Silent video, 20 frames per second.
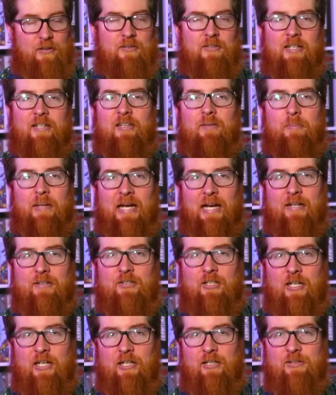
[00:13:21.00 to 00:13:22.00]
take the bag of
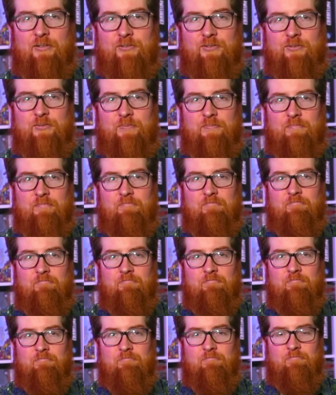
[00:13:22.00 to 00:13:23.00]
tiles
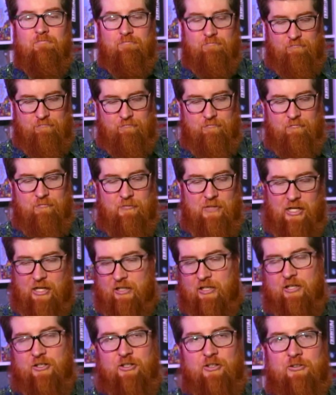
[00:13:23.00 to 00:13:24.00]

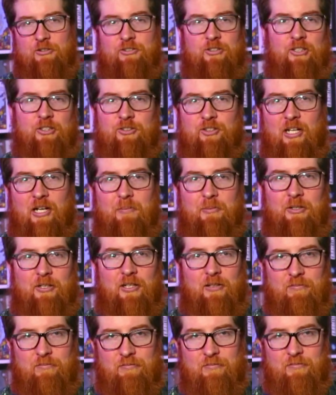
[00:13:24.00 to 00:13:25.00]
and then you're set up,
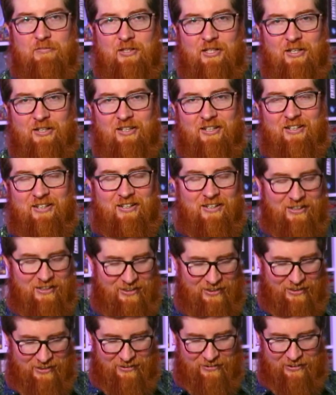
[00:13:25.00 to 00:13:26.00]
you're done.
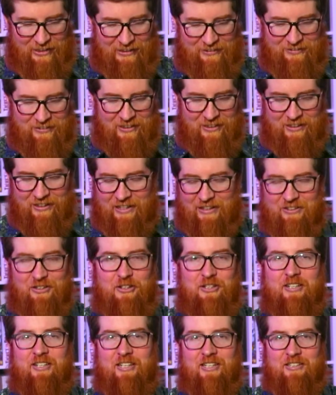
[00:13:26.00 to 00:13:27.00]
That's
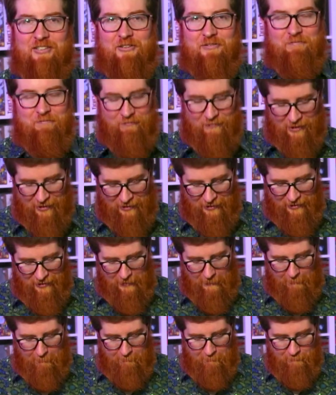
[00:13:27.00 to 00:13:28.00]
all you gotta do.
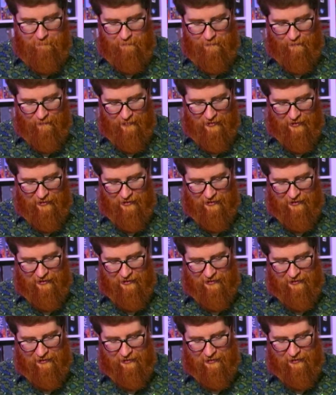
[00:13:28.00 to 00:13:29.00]

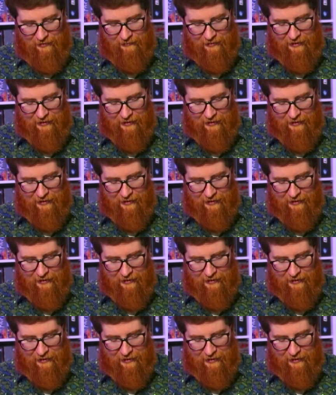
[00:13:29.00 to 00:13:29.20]
All